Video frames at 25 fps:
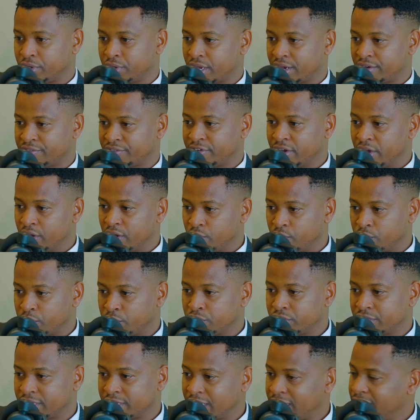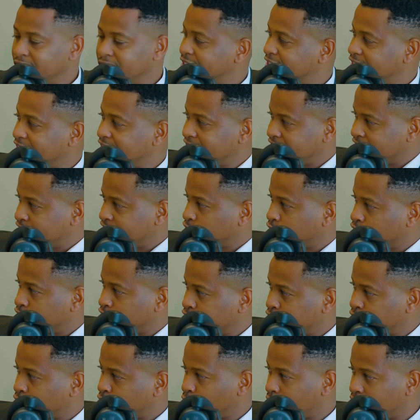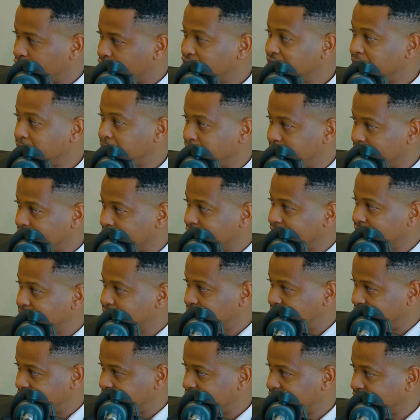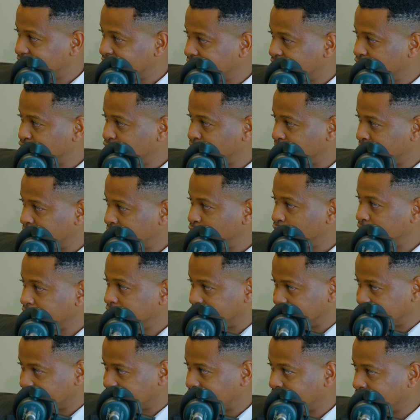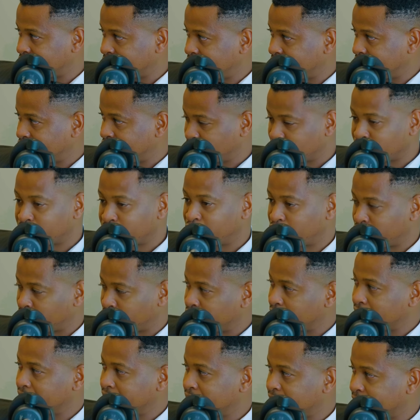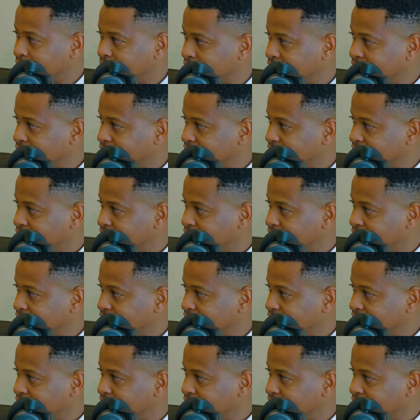you gave, would you say it is also one of the biggest mistakes that you made when you started, you know, following the money?